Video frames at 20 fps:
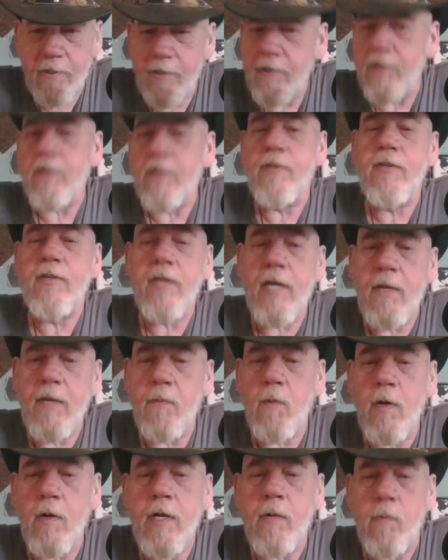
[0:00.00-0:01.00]
is the same
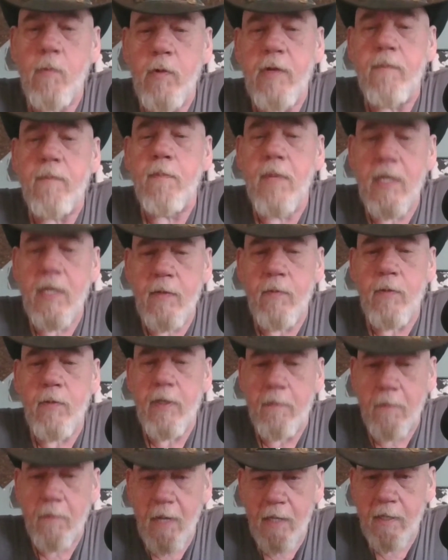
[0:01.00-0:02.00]
way we've been
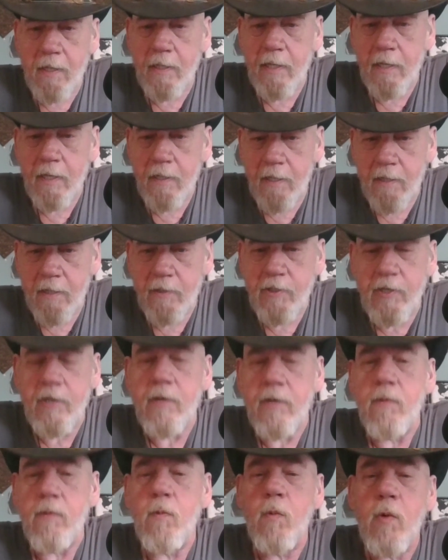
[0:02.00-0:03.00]
rebelling against
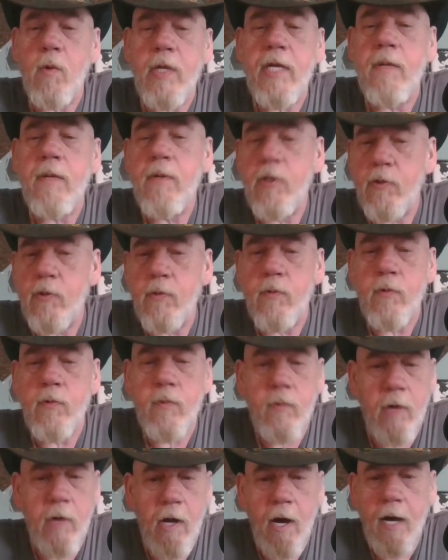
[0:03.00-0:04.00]
it. We do
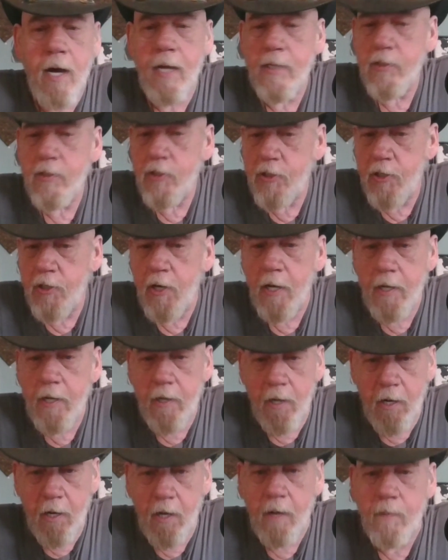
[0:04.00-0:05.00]
not shut
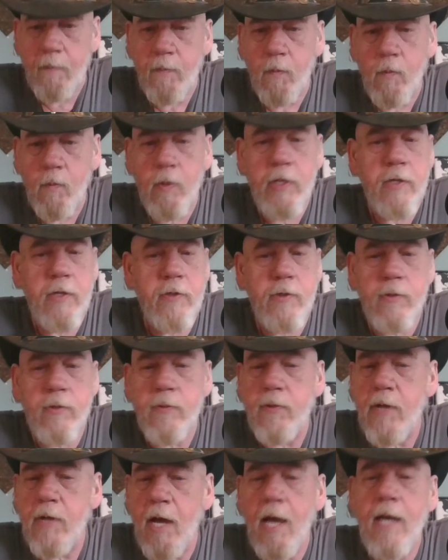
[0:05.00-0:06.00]
up. We do
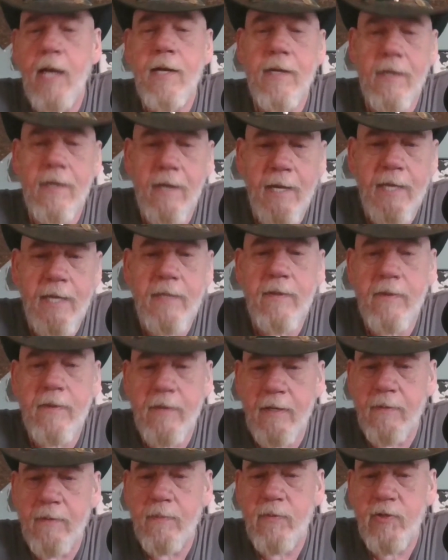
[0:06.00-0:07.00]
not let
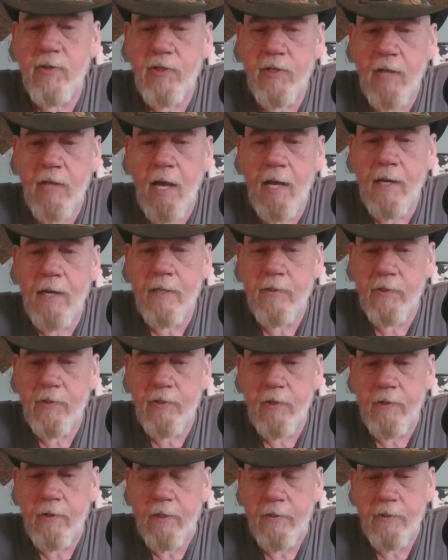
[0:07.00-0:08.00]
them
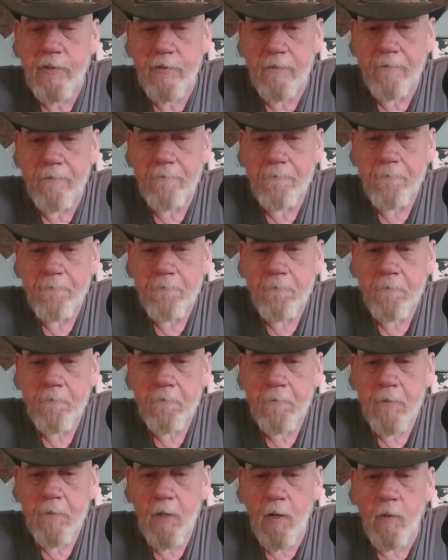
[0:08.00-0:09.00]
silence us
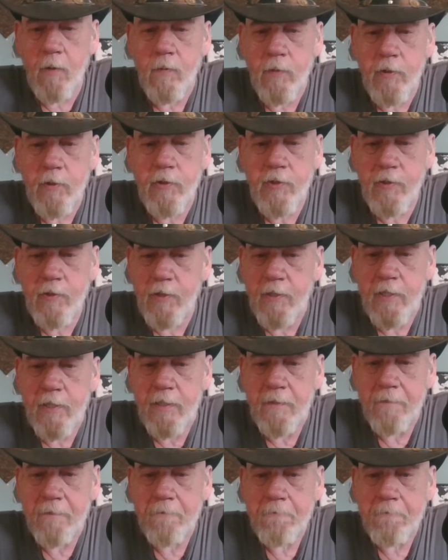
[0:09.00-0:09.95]
on this thing.